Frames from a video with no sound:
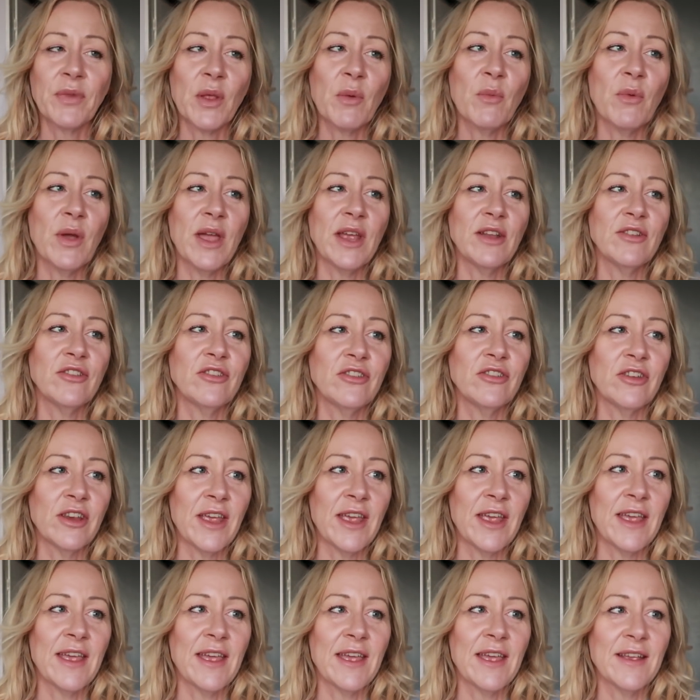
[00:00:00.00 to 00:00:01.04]
which
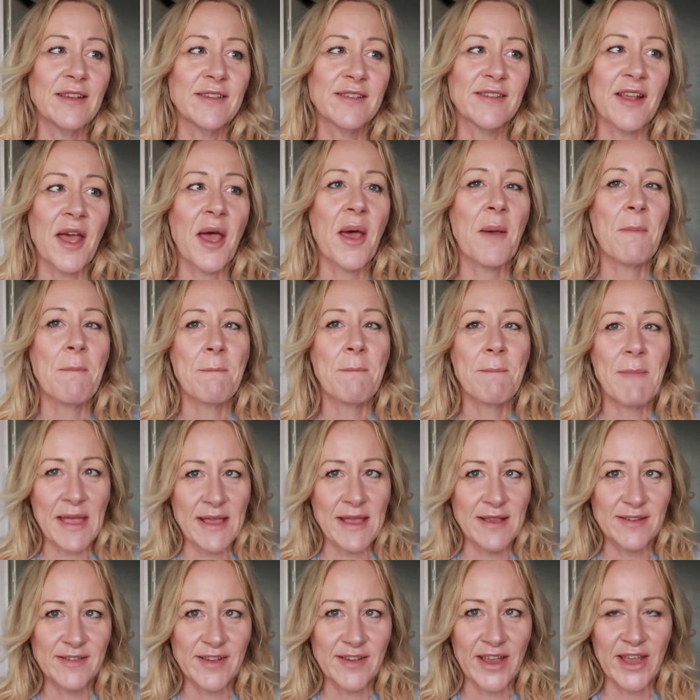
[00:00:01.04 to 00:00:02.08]
is
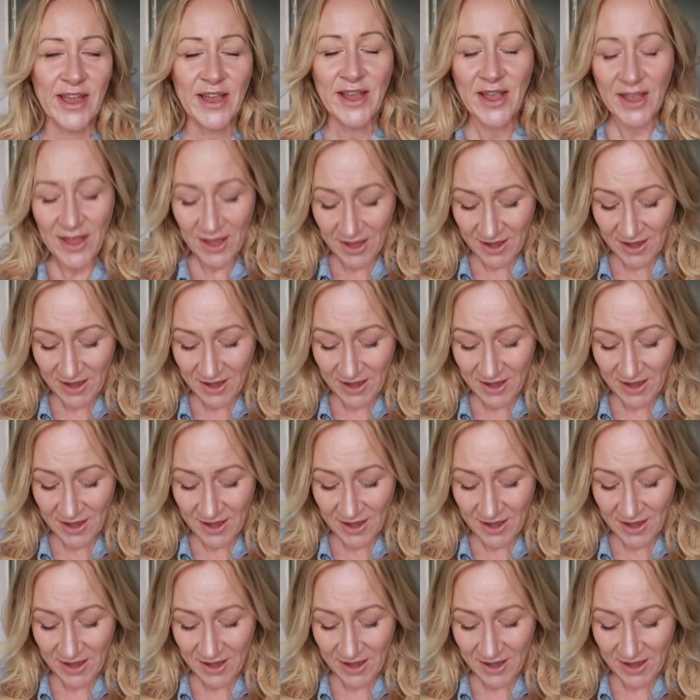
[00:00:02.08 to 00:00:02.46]
amazing.